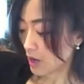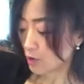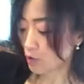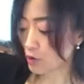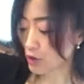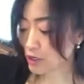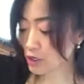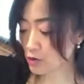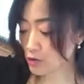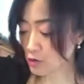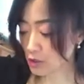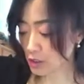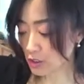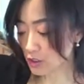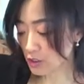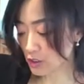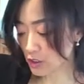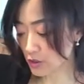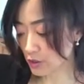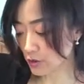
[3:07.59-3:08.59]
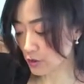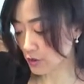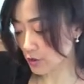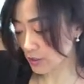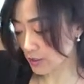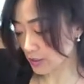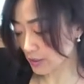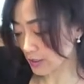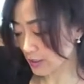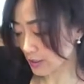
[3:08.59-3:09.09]
What you want to do
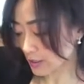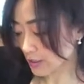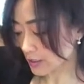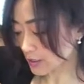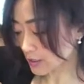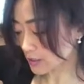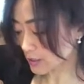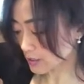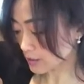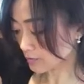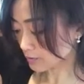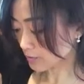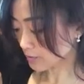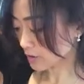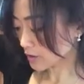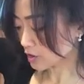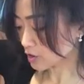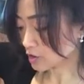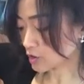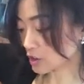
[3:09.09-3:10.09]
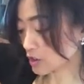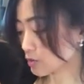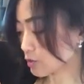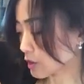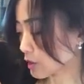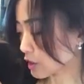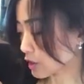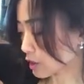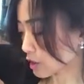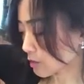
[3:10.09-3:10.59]
is you just
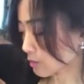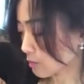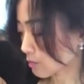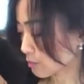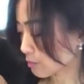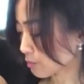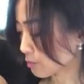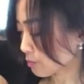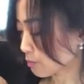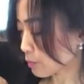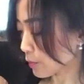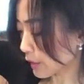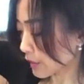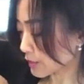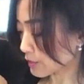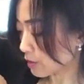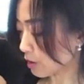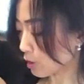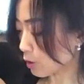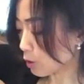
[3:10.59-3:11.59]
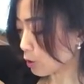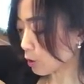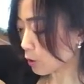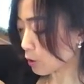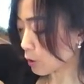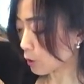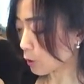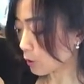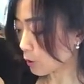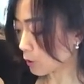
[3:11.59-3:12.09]
want to break
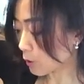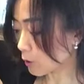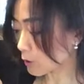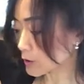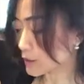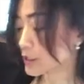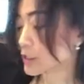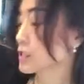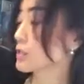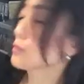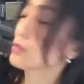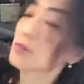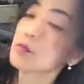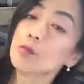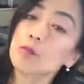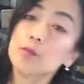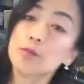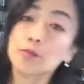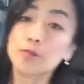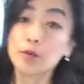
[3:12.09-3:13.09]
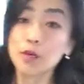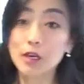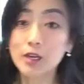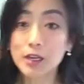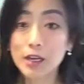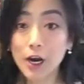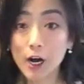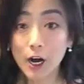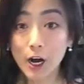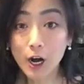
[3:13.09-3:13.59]
all this
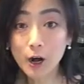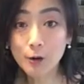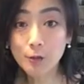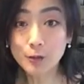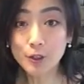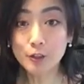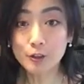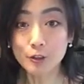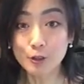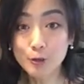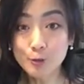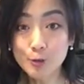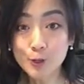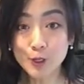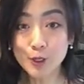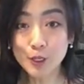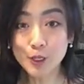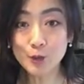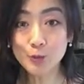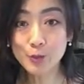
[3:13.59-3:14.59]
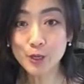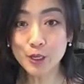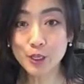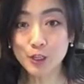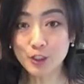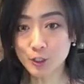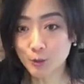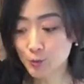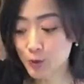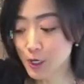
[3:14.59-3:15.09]
meat out into the little bit
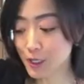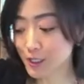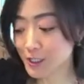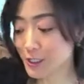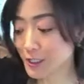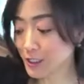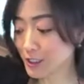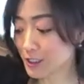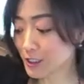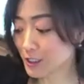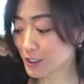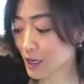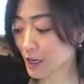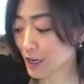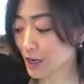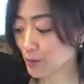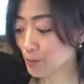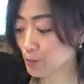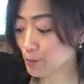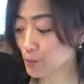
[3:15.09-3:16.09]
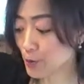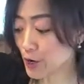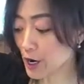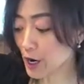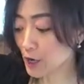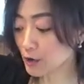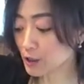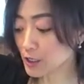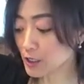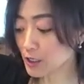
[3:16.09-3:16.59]
of pieces and
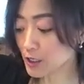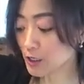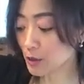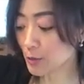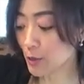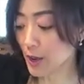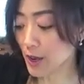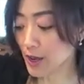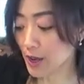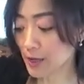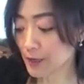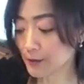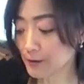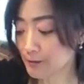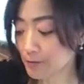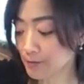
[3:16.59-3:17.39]
brown it in a pan.